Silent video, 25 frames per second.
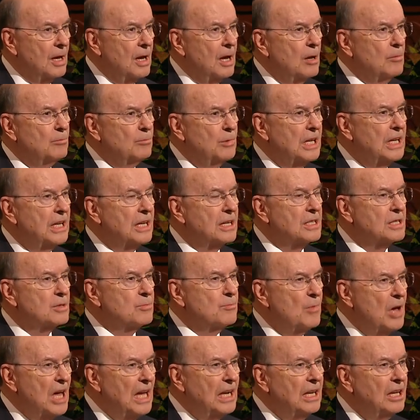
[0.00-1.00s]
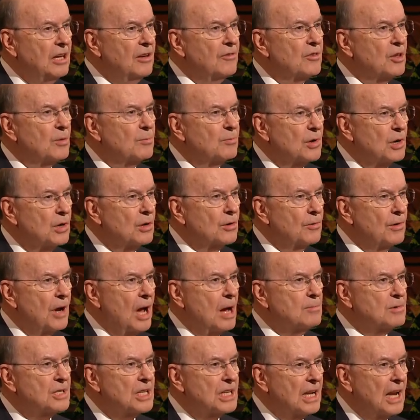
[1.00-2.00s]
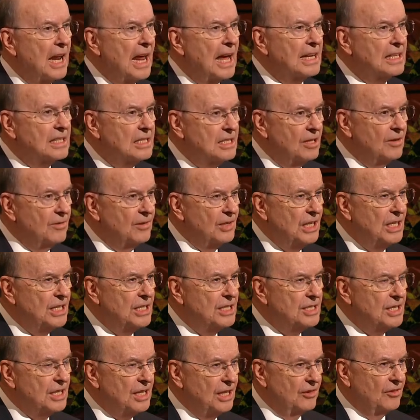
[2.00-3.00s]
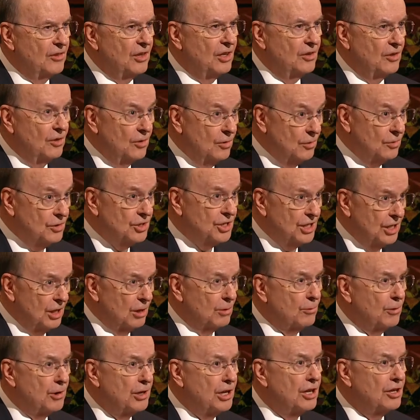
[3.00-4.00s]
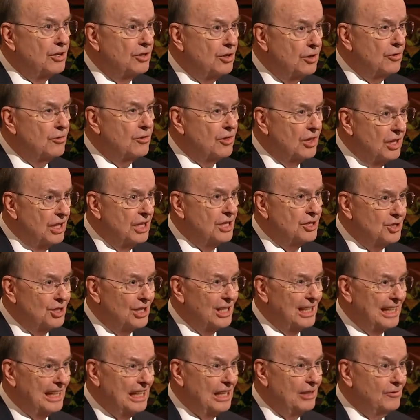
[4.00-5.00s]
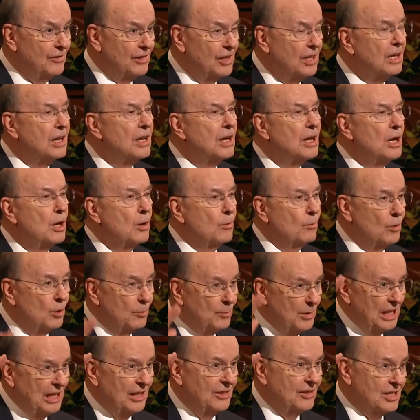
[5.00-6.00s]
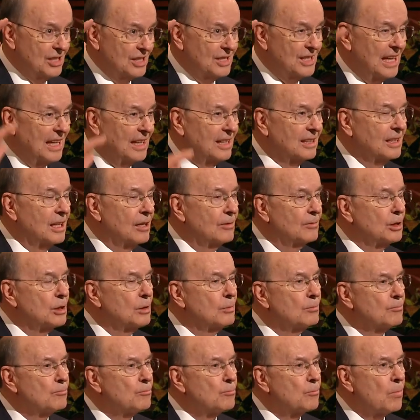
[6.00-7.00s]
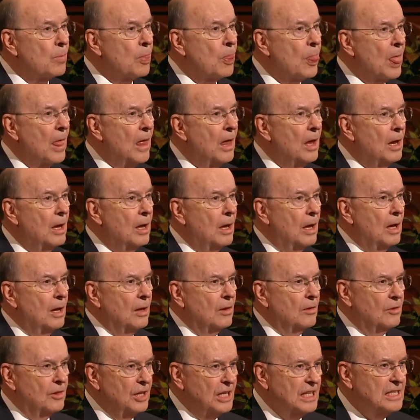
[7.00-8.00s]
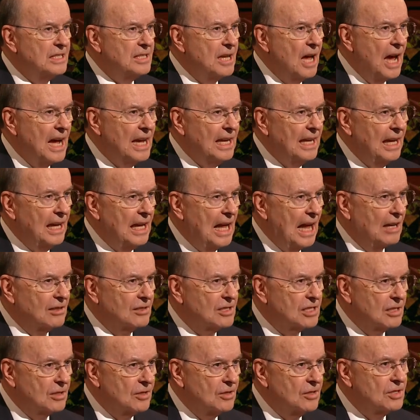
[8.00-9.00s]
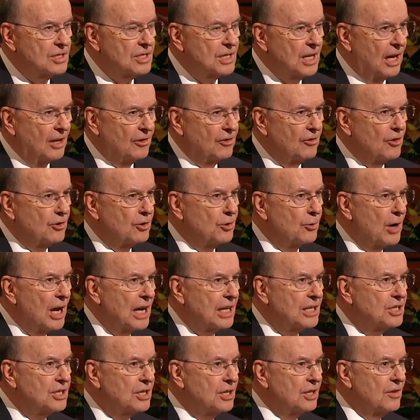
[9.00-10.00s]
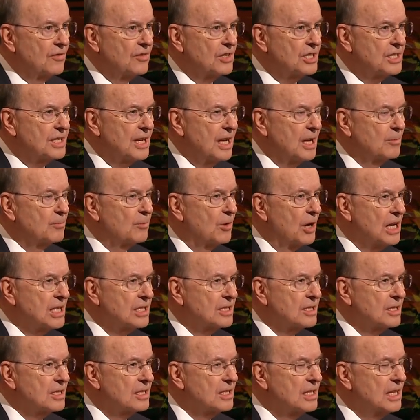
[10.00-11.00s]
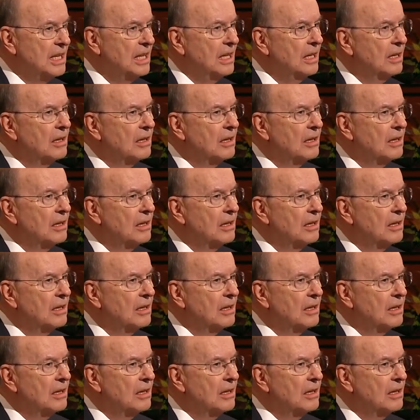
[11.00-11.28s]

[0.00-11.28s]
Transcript: because many of the programs and activities in the new Children and Youth Initiative will be at the stake level. These high counselors, under the direction of the stake presidency,